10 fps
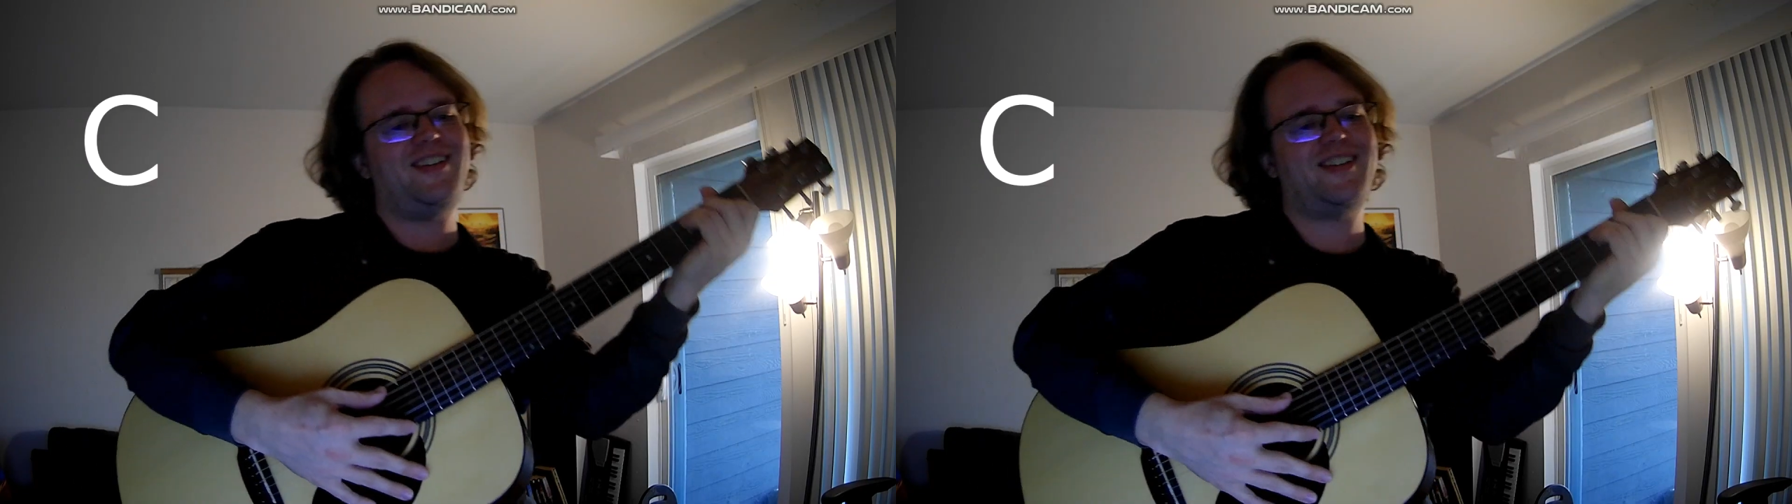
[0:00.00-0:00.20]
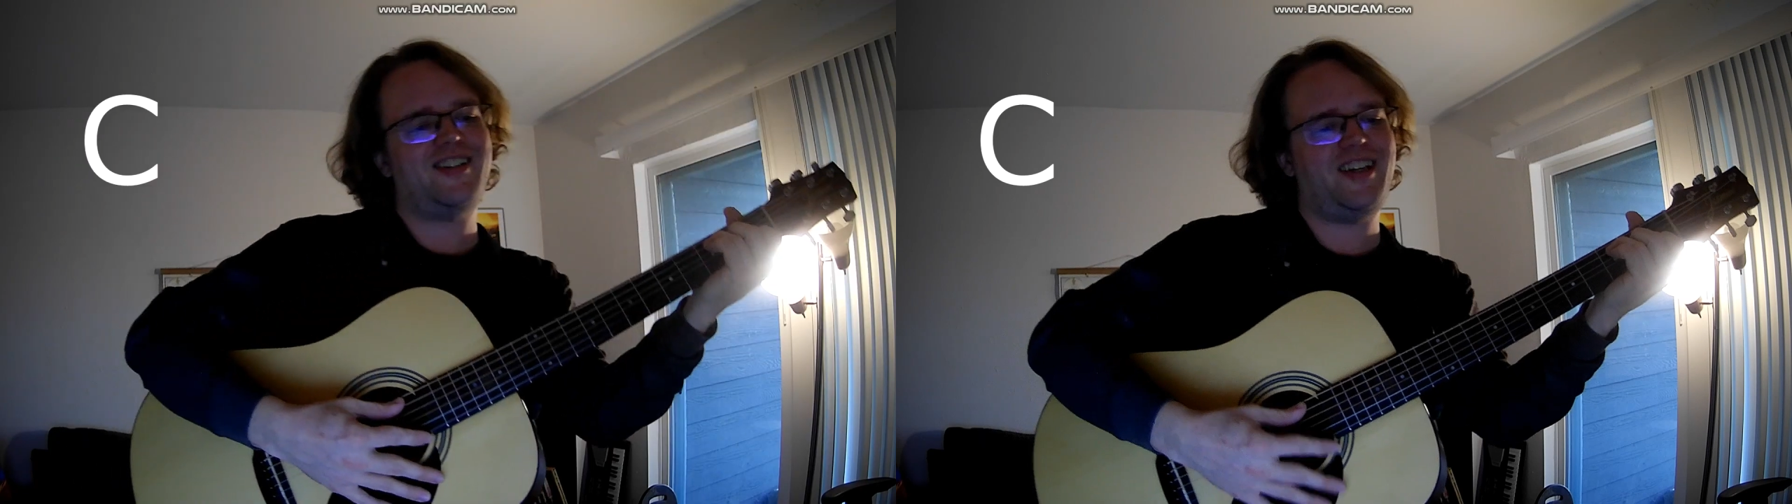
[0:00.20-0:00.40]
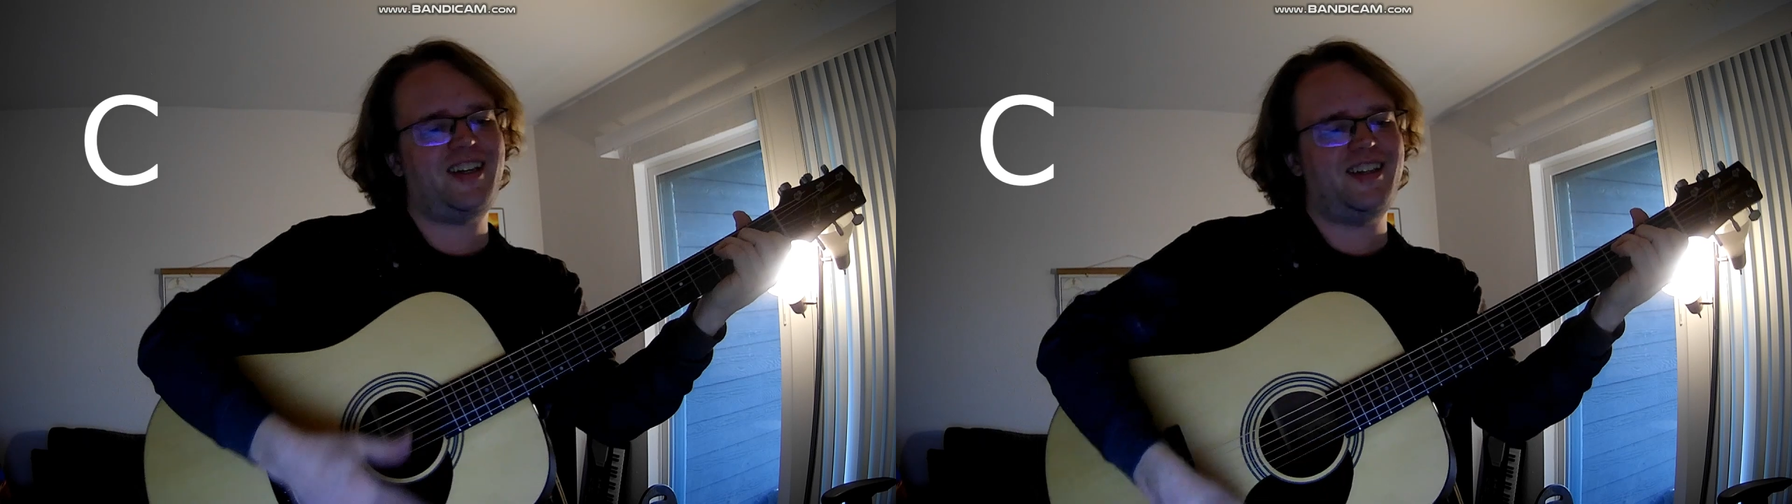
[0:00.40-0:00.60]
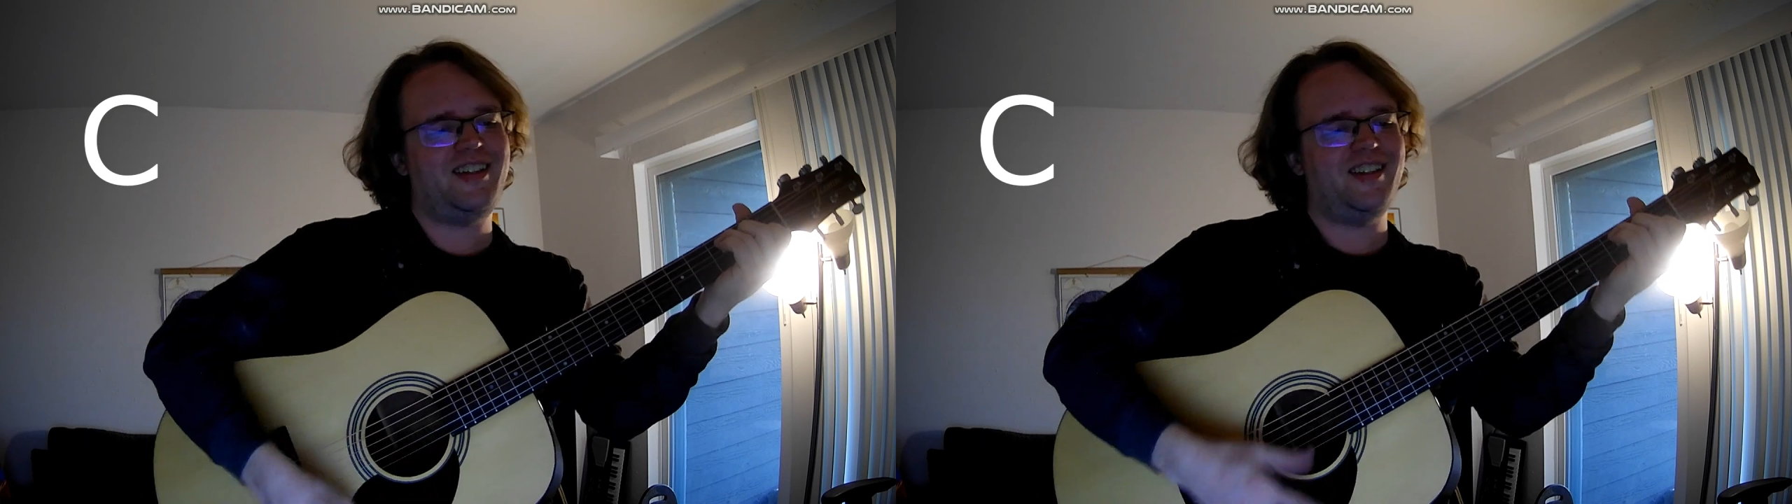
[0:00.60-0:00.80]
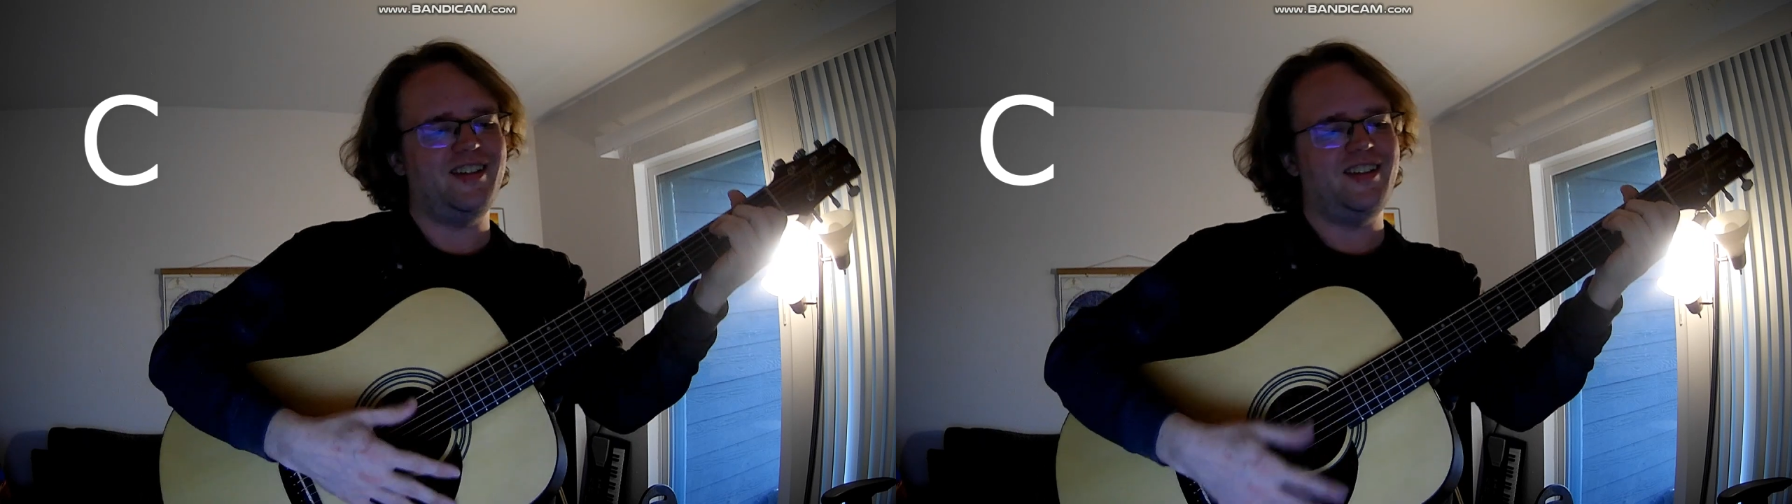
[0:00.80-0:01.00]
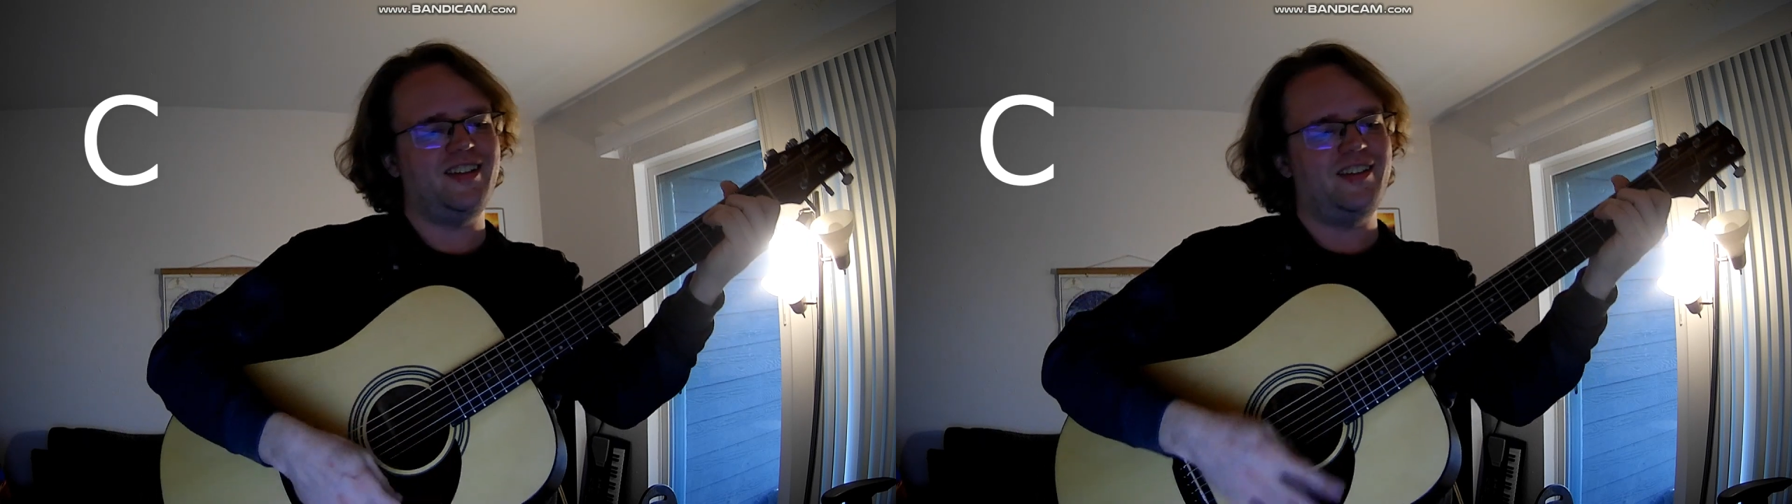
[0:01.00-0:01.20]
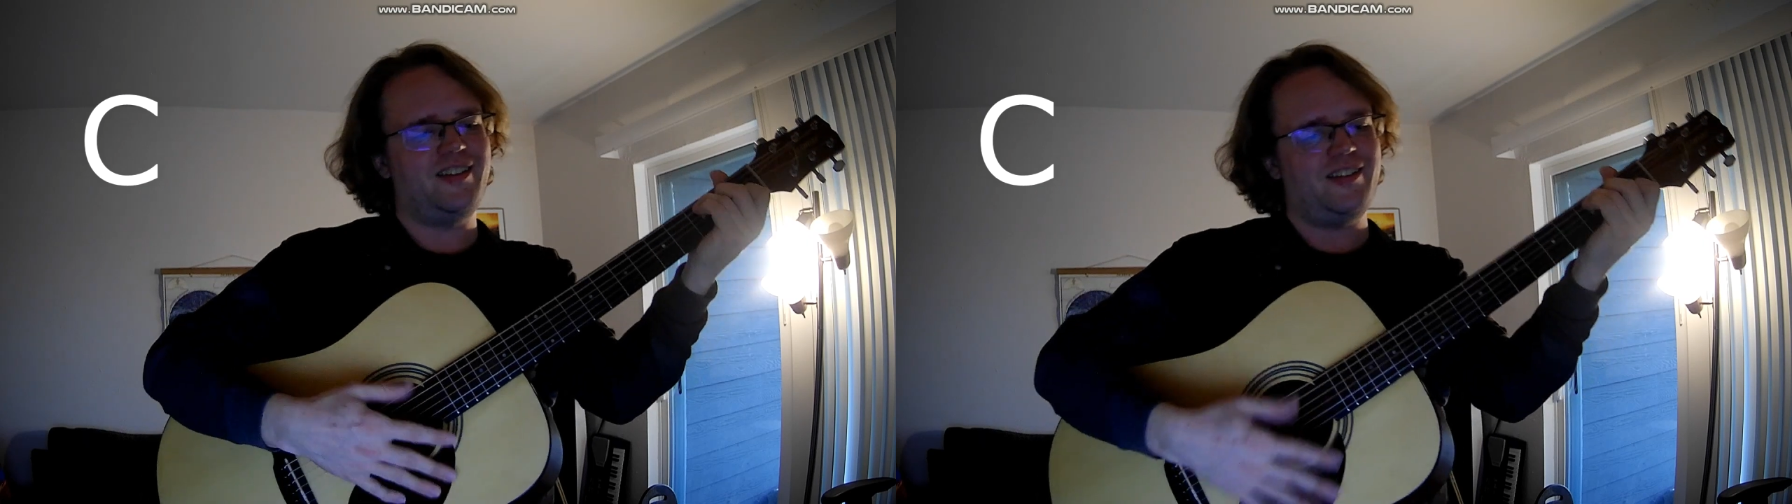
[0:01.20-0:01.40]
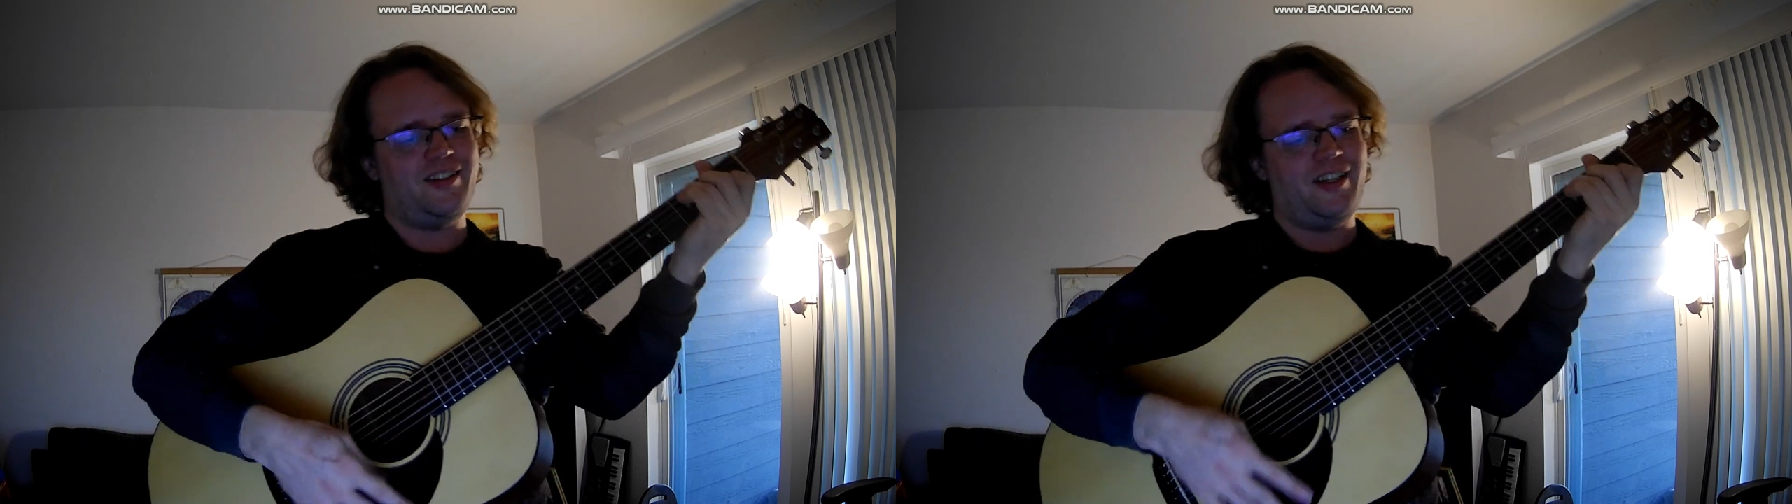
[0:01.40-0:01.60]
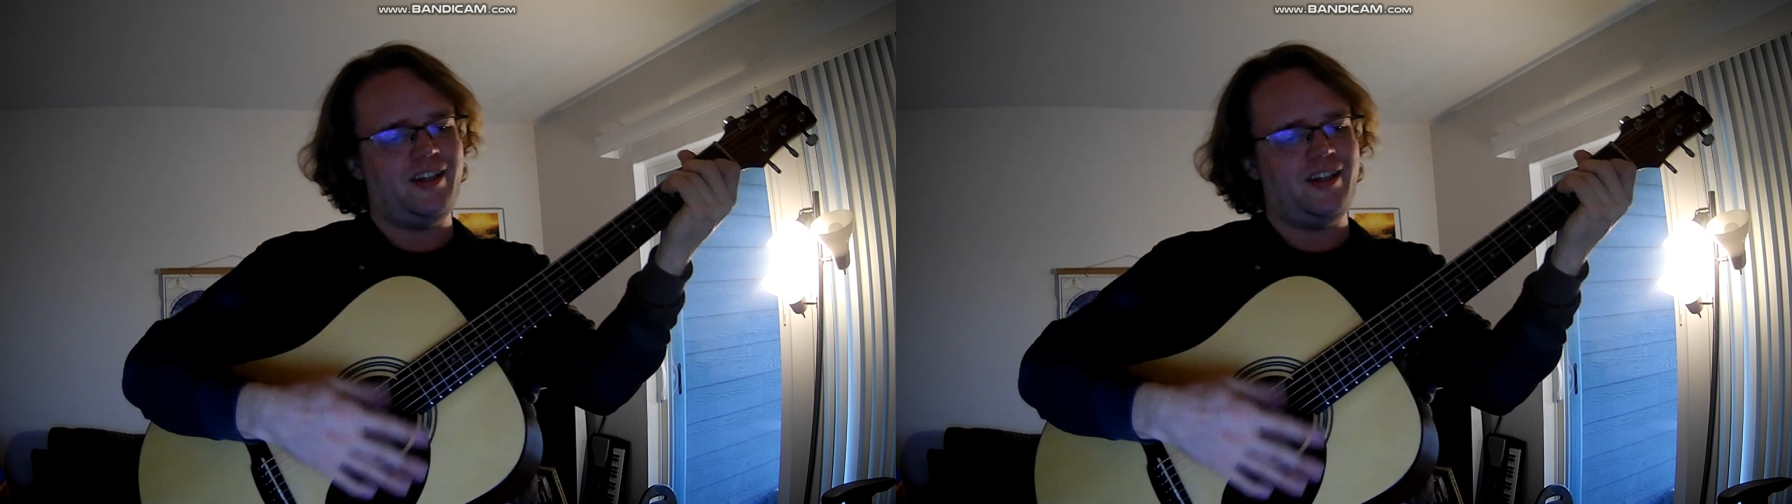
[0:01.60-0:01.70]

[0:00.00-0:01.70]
changes. C,